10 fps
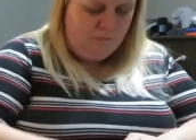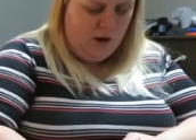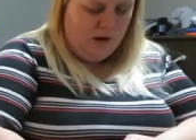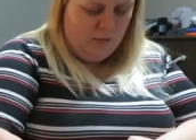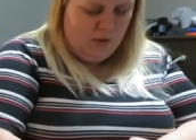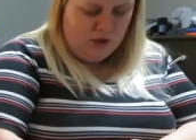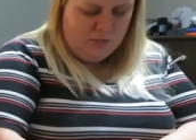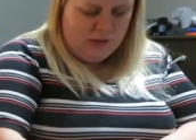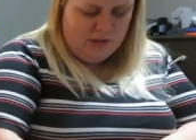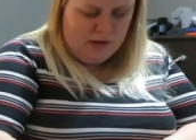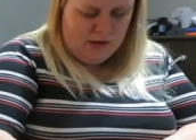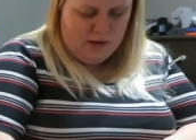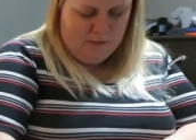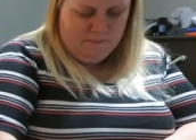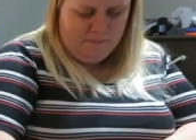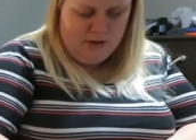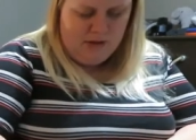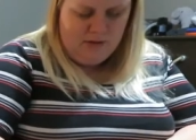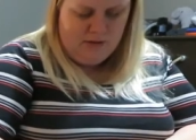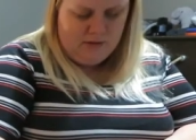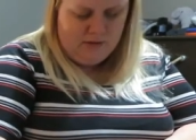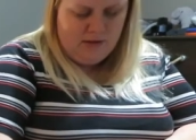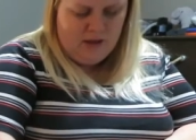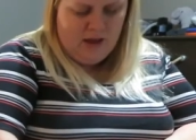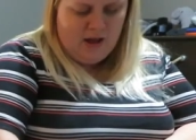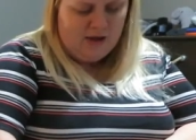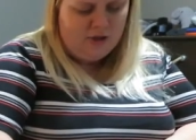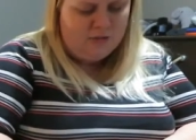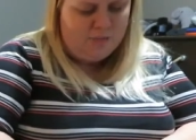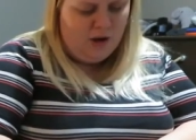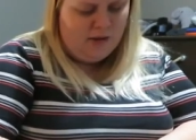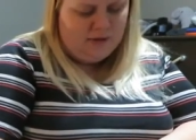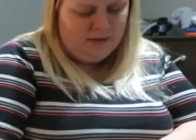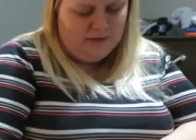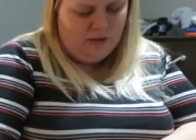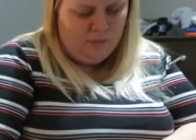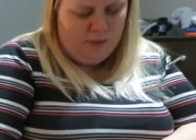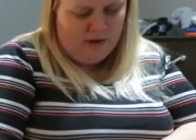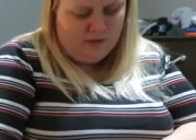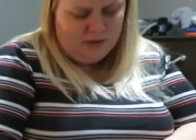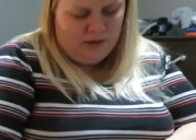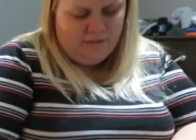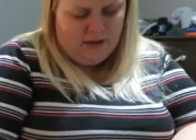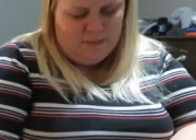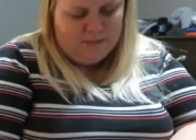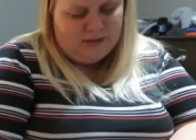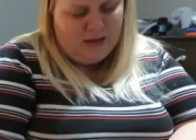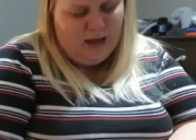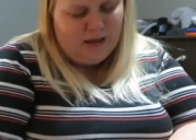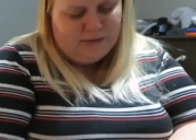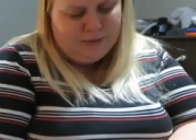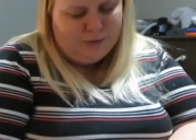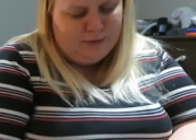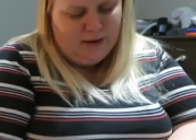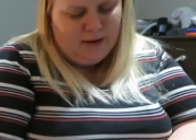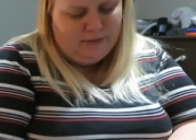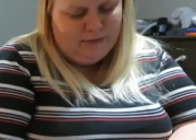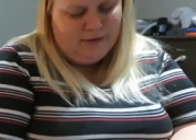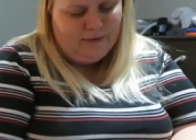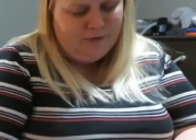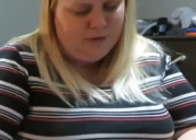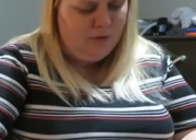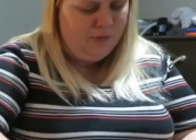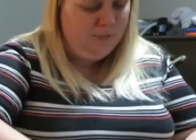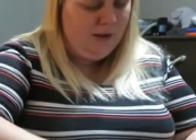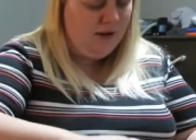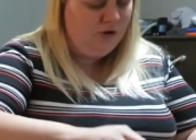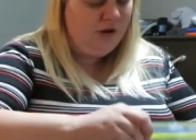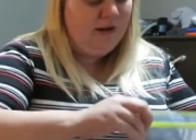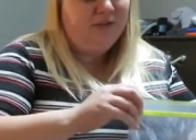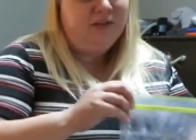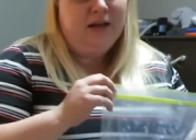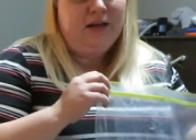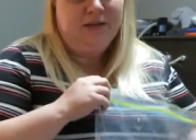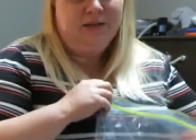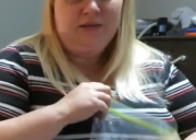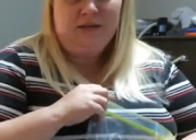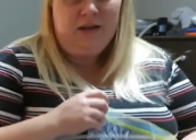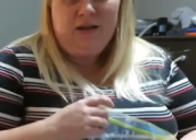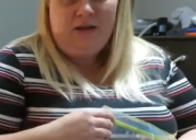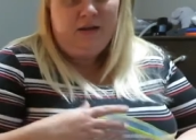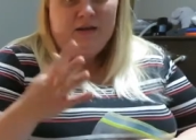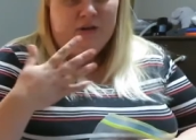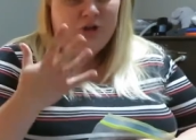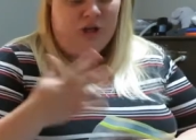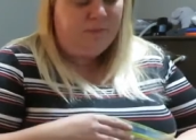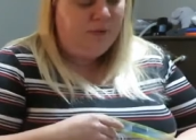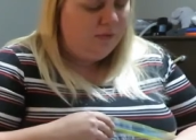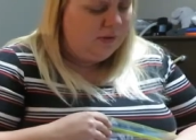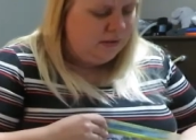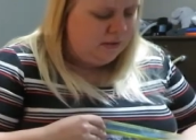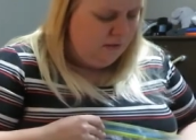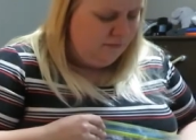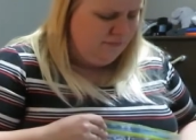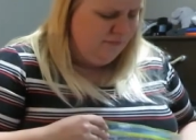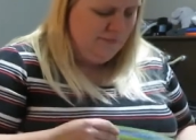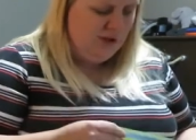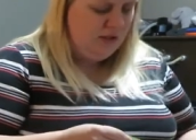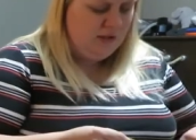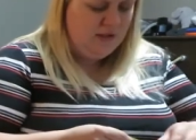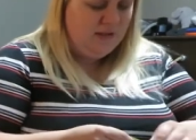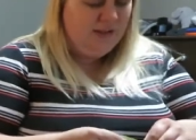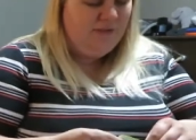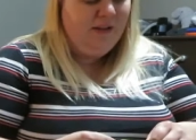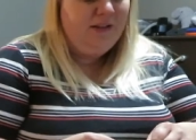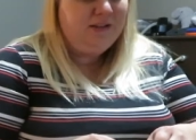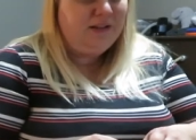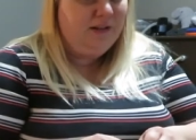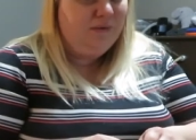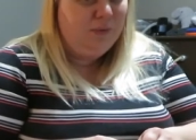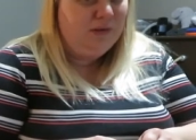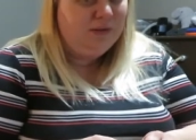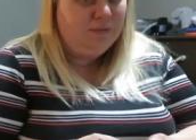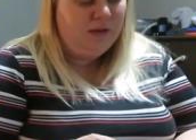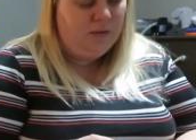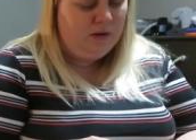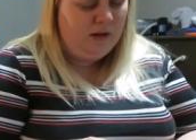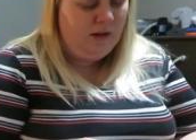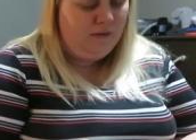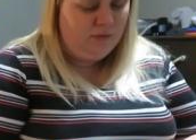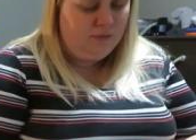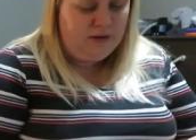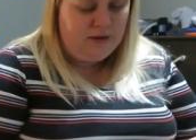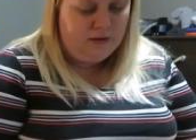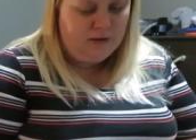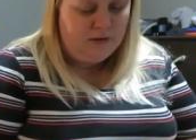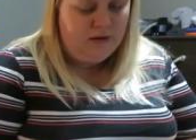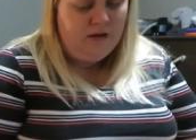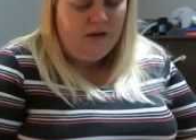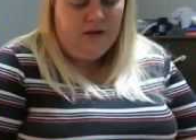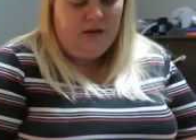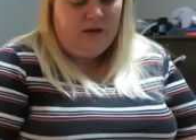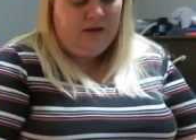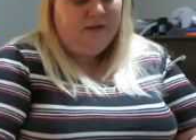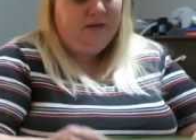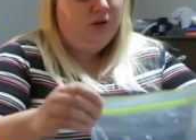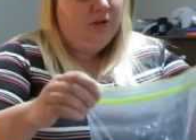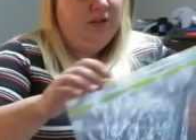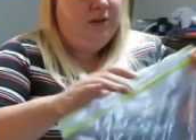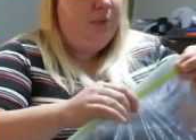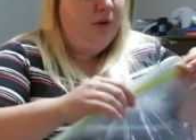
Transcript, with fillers: body wash. But um, I just bought these little bottles off of Amazon so that I didn't have to go and buy travel size shampoo and stuff. Just because I feel like it's kind of a waste of money when I have it right here. And I just need to